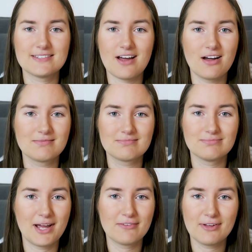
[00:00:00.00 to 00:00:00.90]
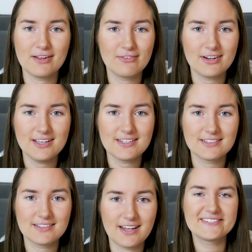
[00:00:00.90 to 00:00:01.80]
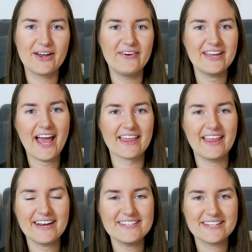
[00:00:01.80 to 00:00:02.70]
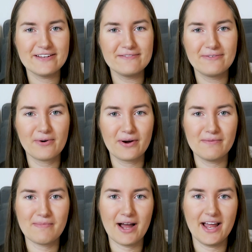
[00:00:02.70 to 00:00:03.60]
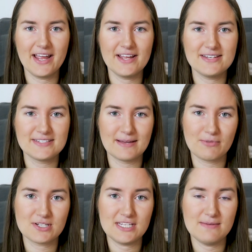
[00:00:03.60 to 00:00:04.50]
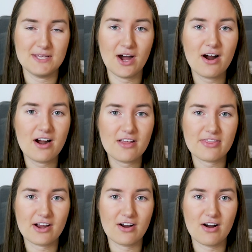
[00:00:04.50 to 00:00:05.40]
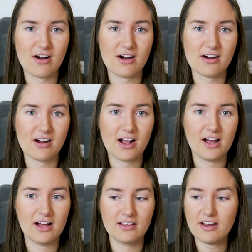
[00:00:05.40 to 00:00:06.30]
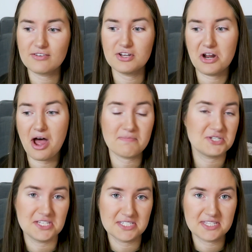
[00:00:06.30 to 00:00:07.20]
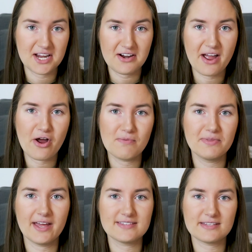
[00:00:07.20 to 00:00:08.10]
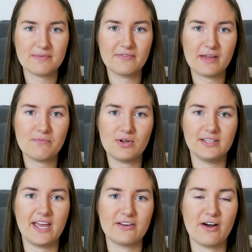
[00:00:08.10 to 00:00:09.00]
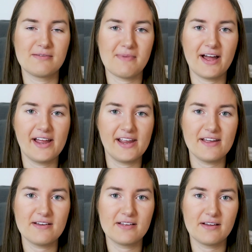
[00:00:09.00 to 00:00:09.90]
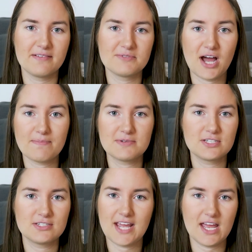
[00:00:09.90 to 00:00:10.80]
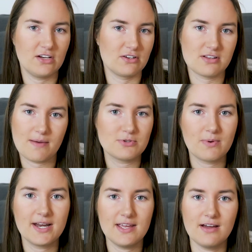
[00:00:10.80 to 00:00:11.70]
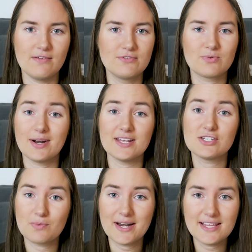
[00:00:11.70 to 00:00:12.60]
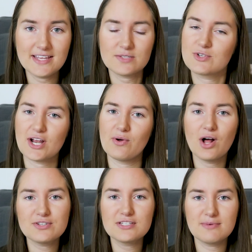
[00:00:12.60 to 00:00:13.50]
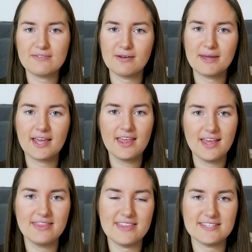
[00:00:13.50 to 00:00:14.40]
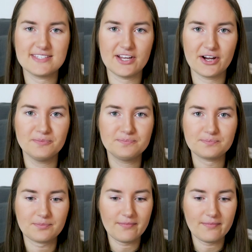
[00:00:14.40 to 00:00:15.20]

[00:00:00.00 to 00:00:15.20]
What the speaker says: not my favorite. So yeah, that is it for my December TBR. There are a lot of good options there. I hope that some of them will land on my top 10 or top 20 of 2020 list, which I will also be filming this year